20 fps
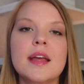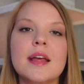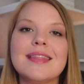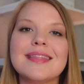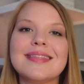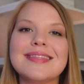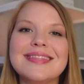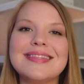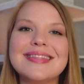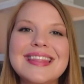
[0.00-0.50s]

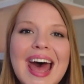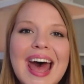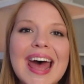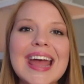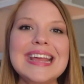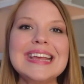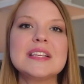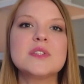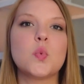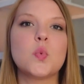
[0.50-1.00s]

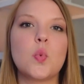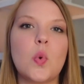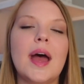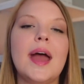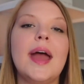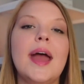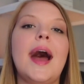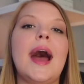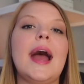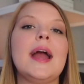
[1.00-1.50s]
That is
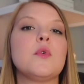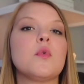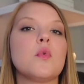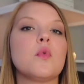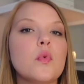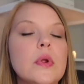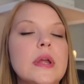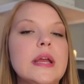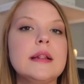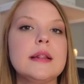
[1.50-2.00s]
what I
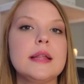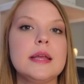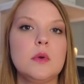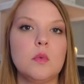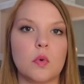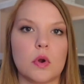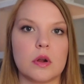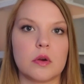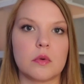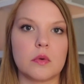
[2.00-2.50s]
really
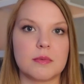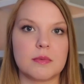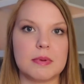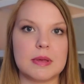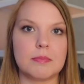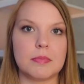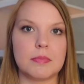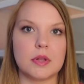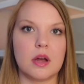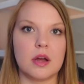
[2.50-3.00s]
work with
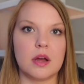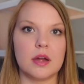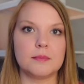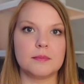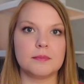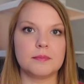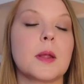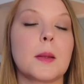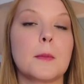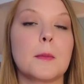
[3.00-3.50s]
people on.
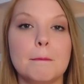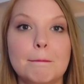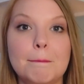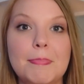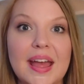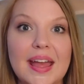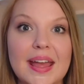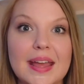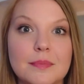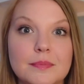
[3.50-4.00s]

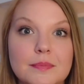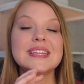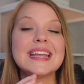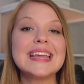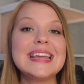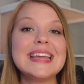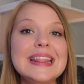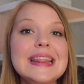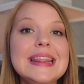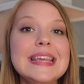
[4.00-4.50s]
But
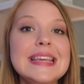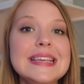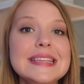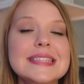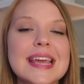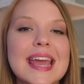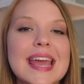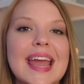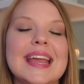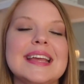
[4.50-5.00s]
in
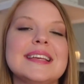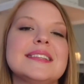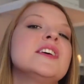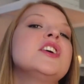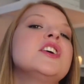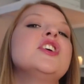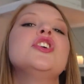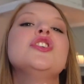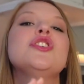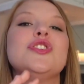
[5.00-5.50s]
this case,
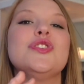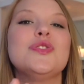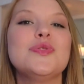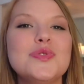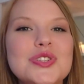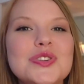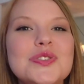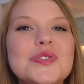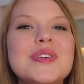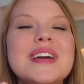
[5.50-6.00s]
you
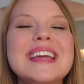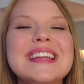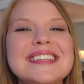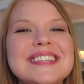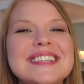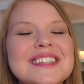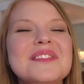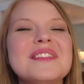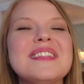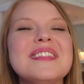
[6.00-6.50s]
do get
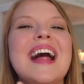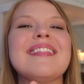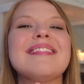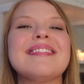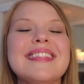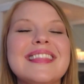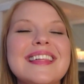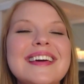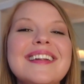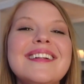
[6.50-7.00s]
to do that
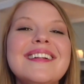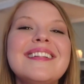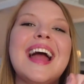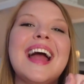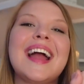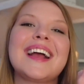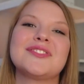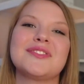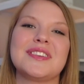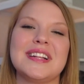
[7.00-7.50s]
little
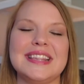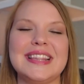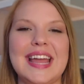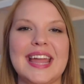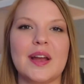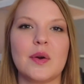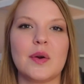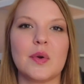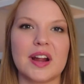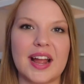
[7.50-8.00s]
extra
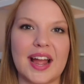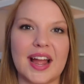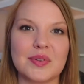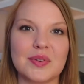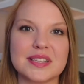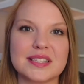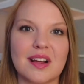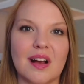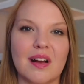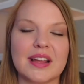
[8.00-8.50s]
legwork I
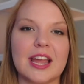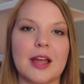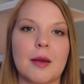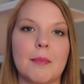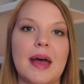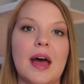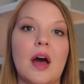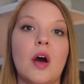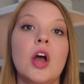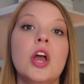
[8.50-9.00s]
was talking
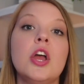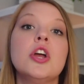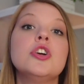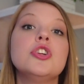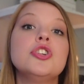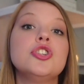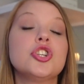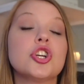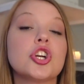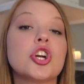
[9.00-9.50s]
about
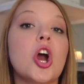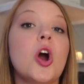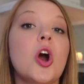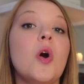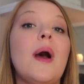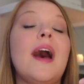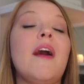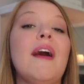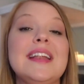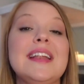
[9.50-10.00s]
to go
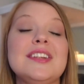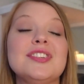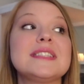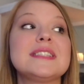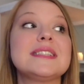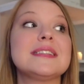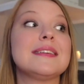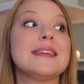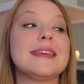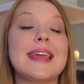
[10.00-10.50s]
out and
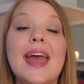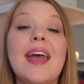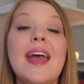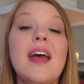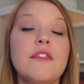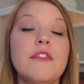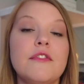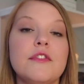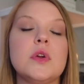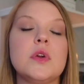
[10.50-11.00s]
just get
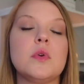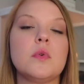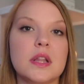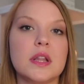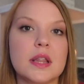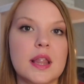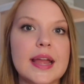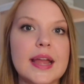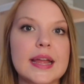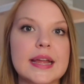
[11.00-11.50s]
a few
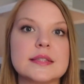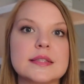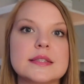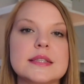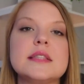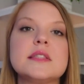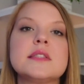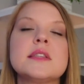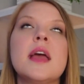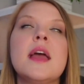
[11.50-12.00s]
clients.
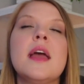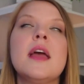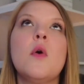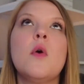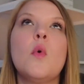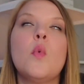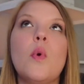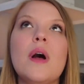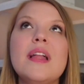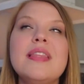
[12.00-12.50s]
It's
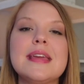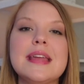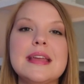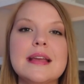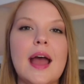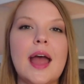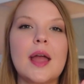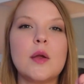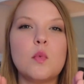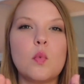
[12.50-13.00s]
one
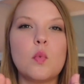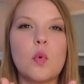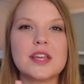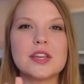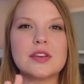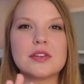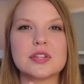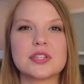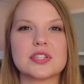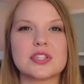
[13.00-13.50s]
thing I want
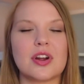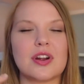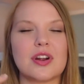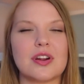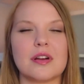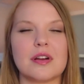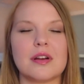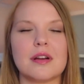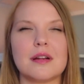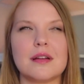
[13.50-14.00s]
you to
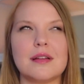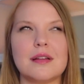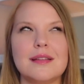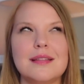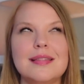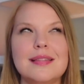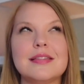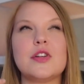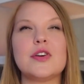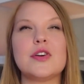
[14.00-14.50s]
start
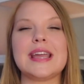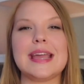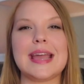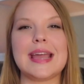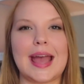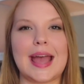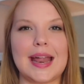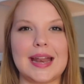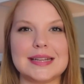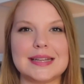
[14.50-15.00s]

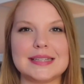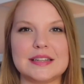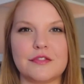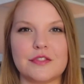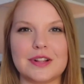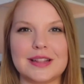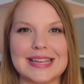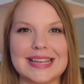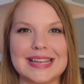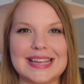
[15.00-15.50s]
looking at it
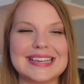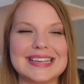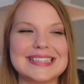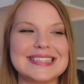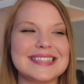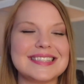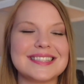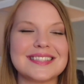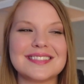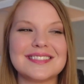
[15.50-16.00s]
differently is
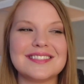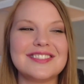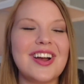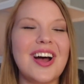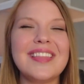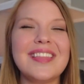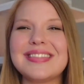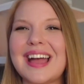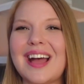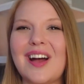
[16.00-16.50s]
it's
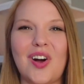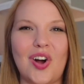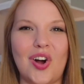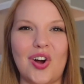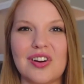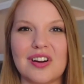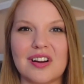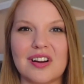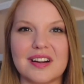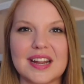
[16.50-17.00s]
not that
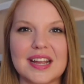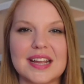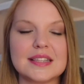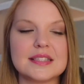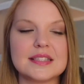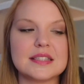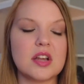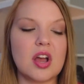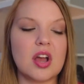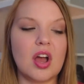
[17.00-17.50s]
hard.
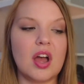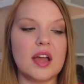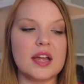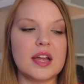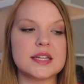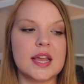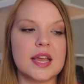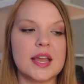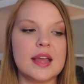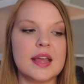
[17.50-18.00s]
It's
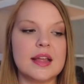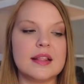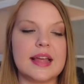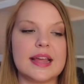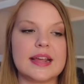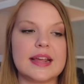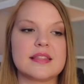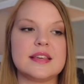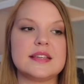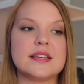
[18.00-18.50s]
not
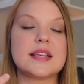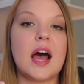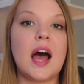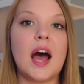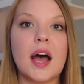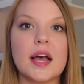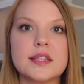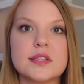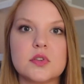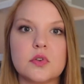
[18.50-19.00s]
like this
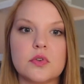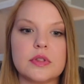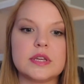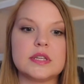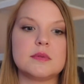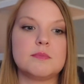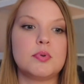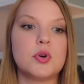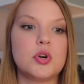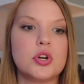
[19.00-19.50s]
hustle,
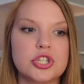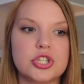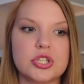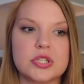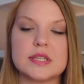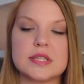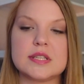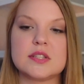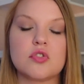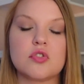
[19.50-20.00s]
this push,
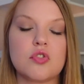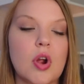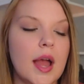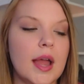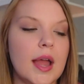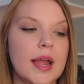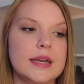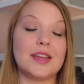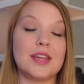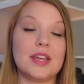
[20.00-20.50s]
this
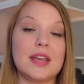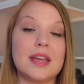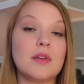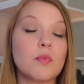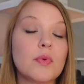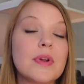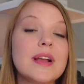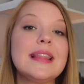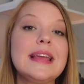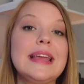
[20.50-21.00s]
grind. It
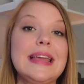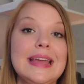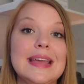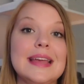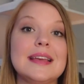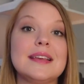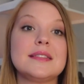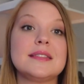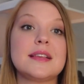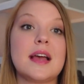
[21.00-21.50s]
really
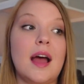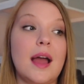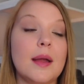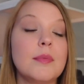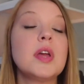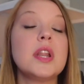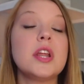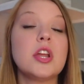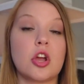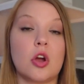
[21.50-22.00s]
is, I'm
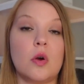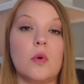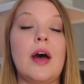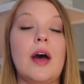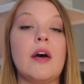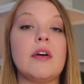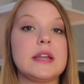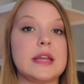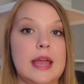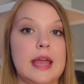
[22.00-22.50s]
gonna go
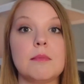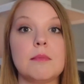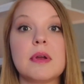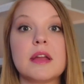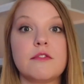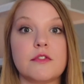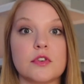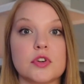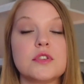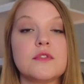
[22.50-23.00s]
out and get
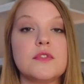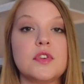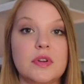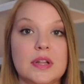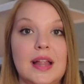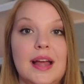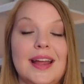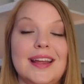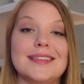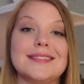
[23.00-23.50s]
my first few
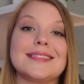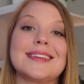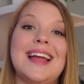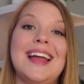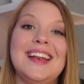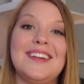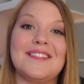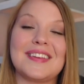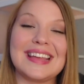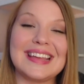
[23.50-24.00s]
clients,
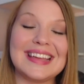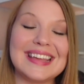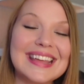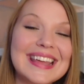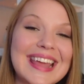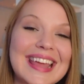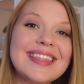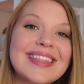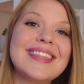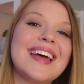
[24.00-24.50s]
kind of
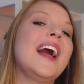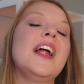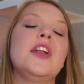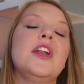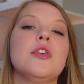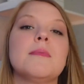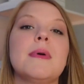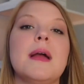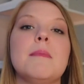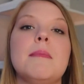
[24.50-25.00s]
get that
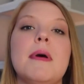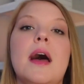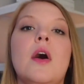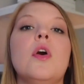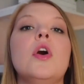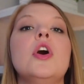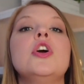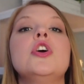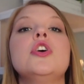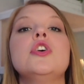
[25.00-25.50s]
under my
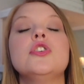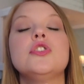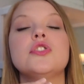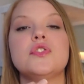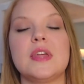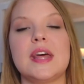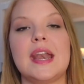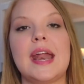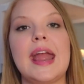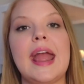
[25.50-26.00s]
belt
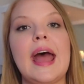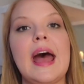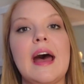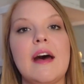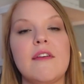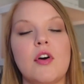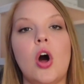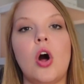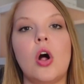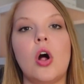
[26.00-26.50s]
so that I
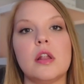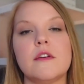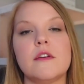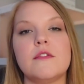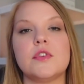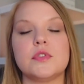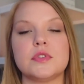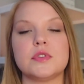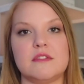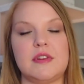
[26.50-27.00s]
have all of
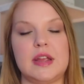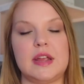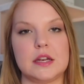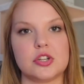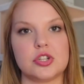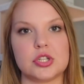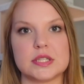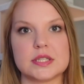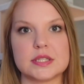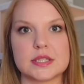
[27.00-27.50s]
those
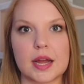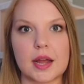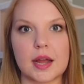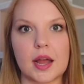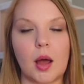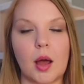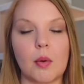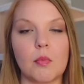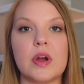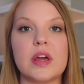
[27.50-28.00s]
advantages that
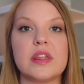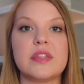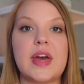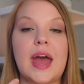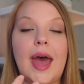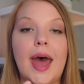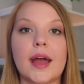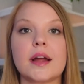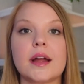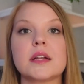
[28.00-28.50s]
come with
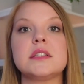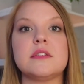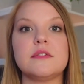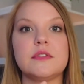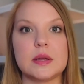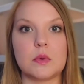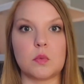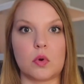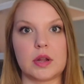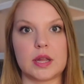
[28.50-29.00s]

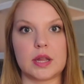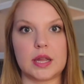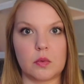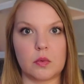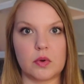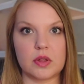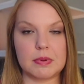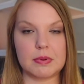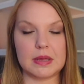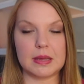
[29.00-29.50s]
actively working
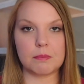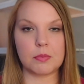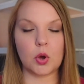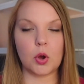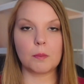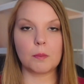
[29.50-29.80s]
with people.